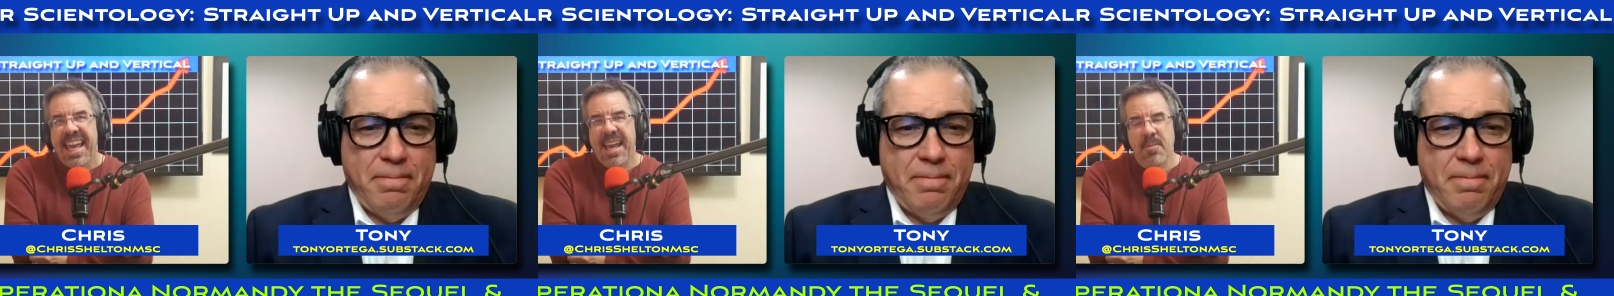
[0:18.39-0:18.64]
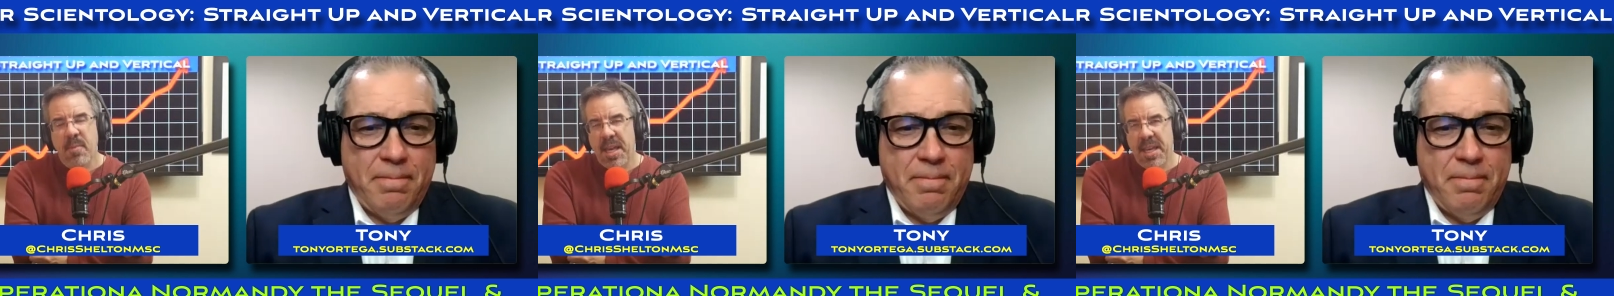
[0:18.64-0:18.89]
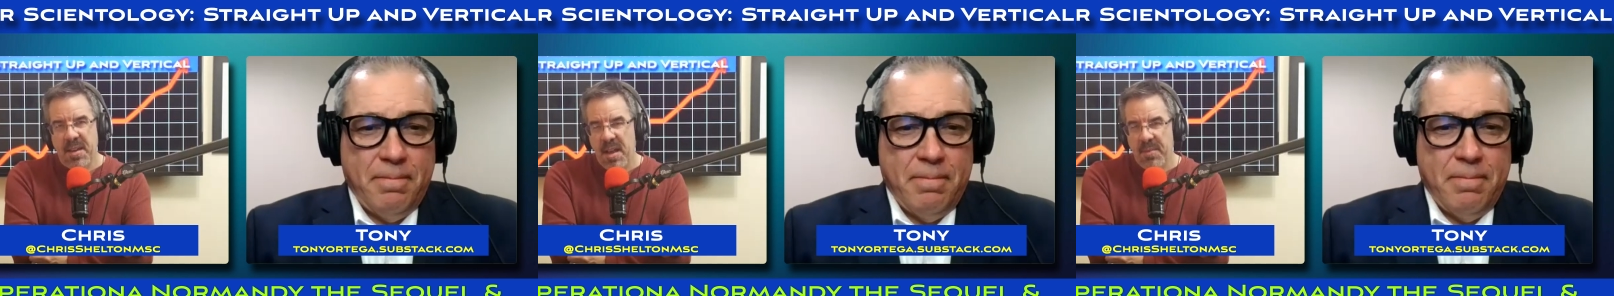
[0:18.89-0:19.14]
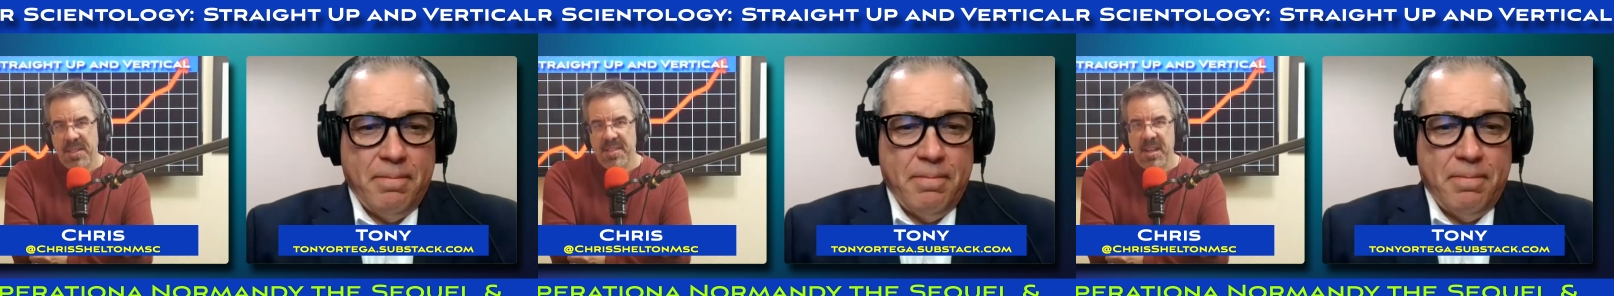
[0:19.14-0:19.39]
Speaker 1: and my
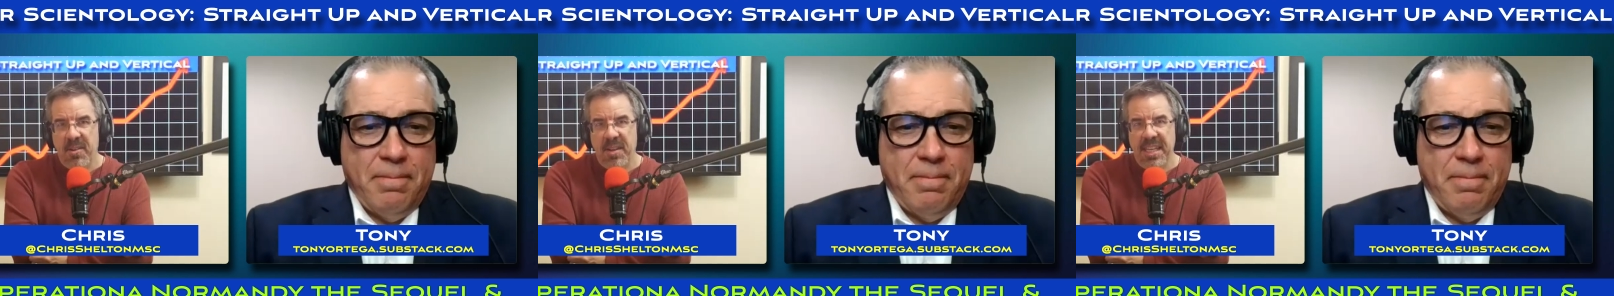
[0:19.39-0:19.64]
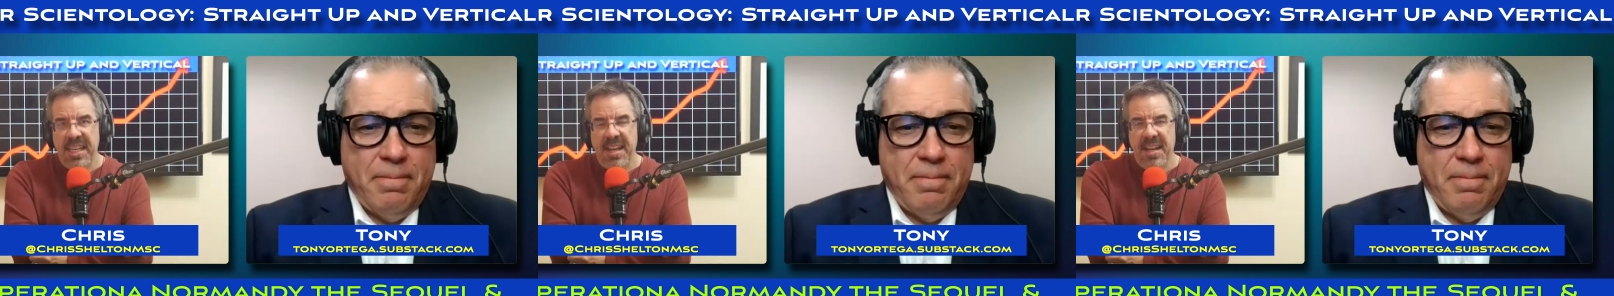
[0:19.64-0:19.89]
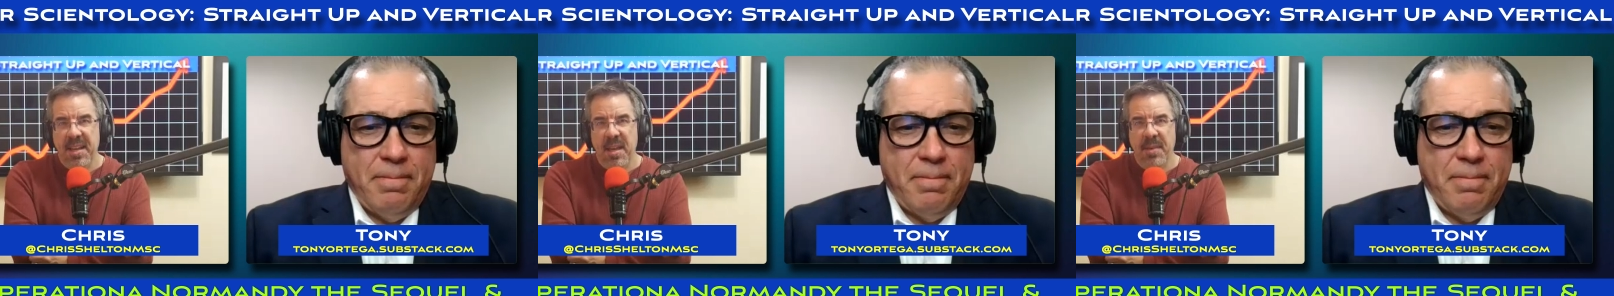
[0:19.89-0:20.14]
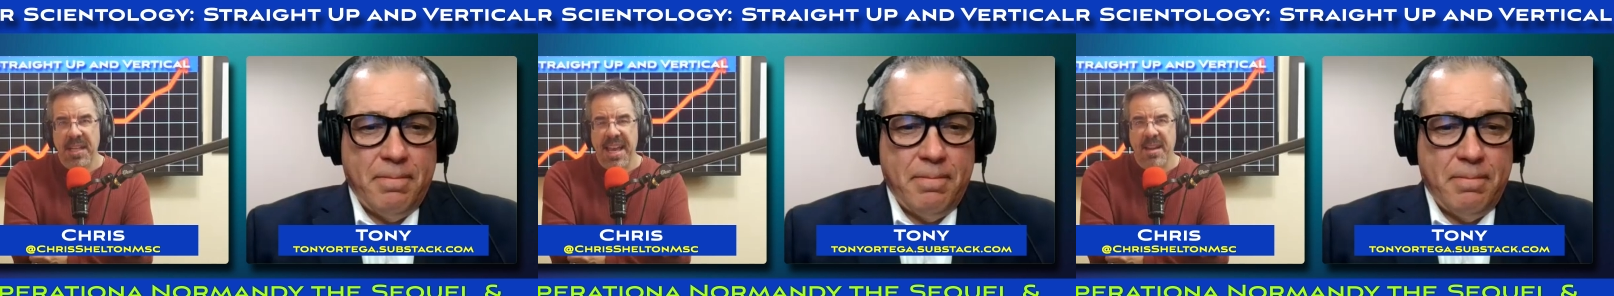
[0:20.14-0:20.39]
commentary uh,
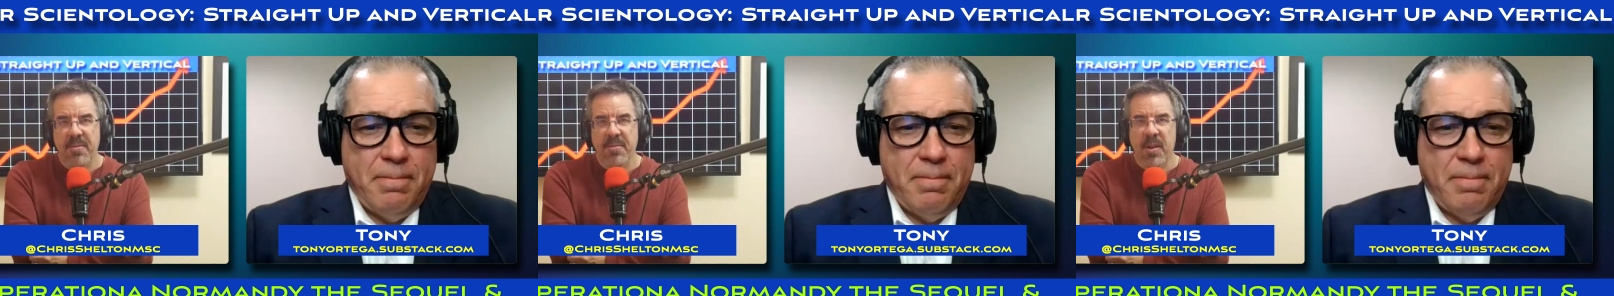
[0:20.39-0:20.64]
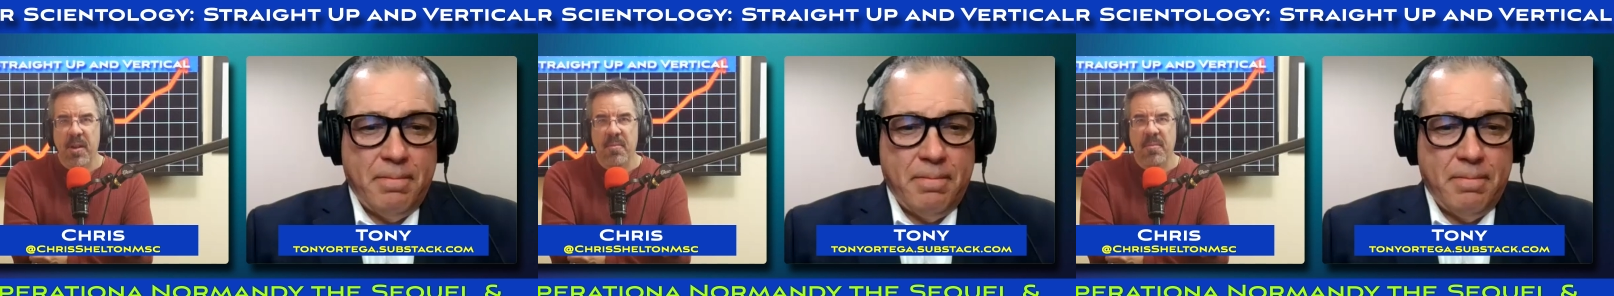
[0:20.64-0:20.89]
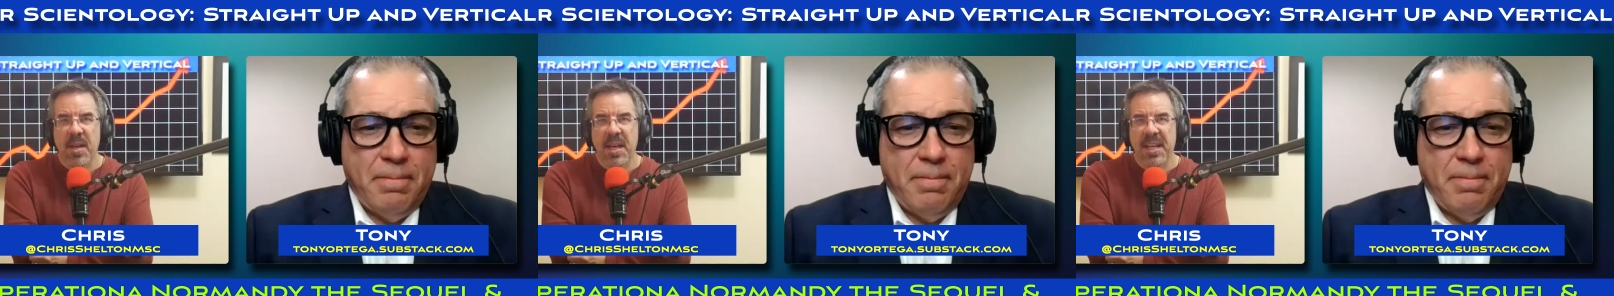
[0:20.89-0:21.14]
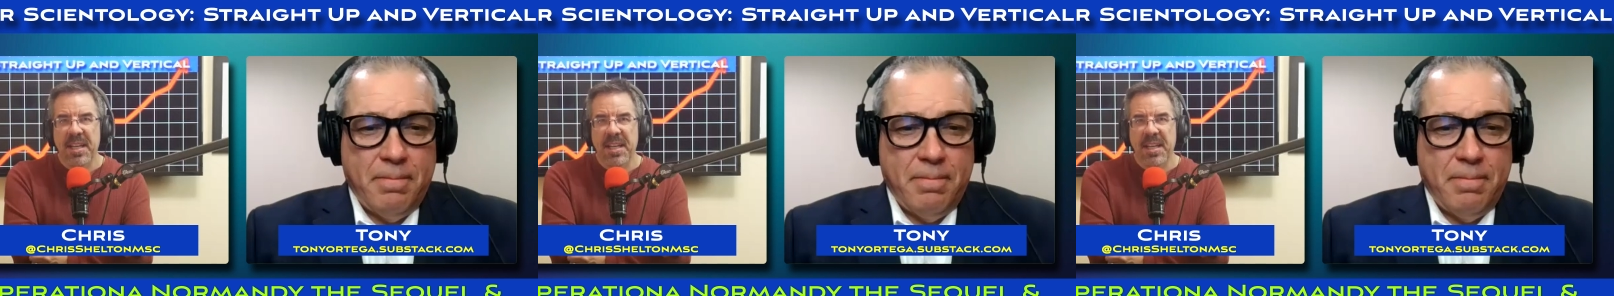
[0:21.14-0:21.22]
coming at it from uh,